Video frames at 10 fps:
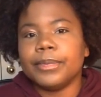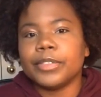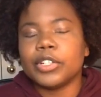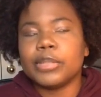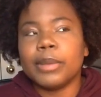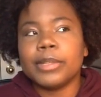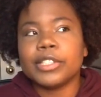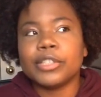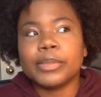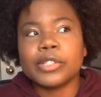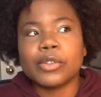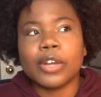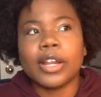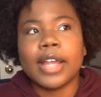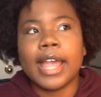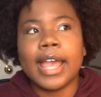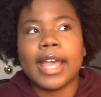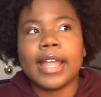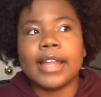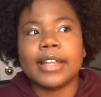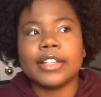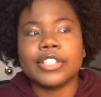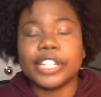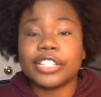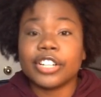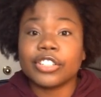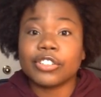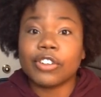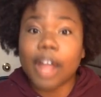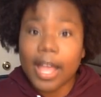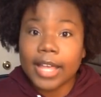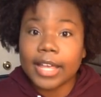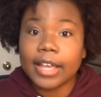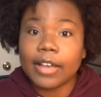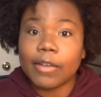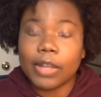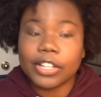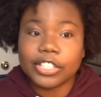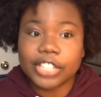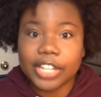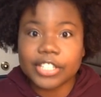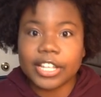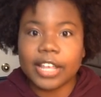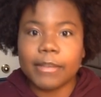So his bum is super sore, and Jay starts crying while they're changing him.